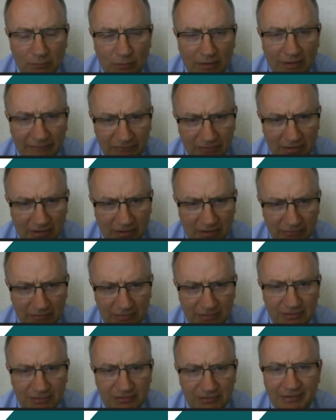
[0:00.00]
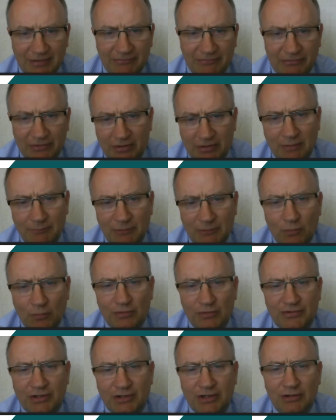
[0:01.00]
that we haven't covered is, if the company were
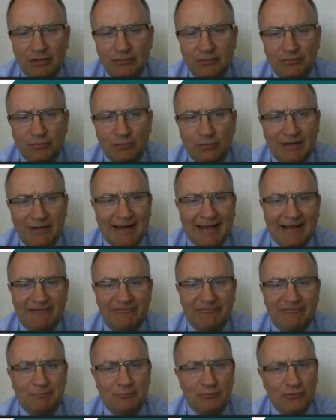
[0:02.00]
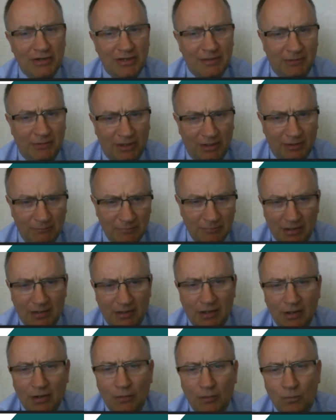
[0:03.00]
to go to a NAV premium,
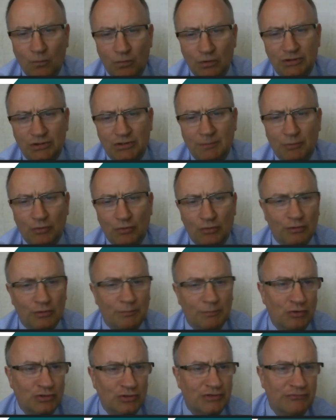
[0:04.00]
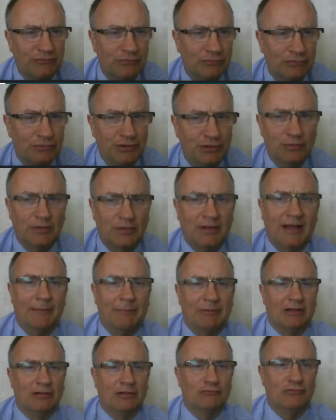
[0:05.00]
would the board push for a new
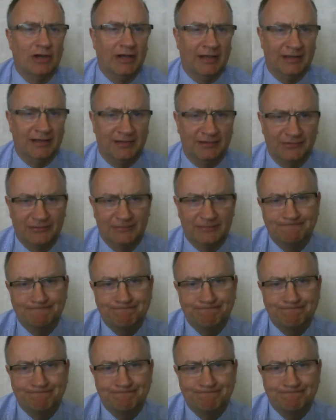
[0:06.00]
capital raise?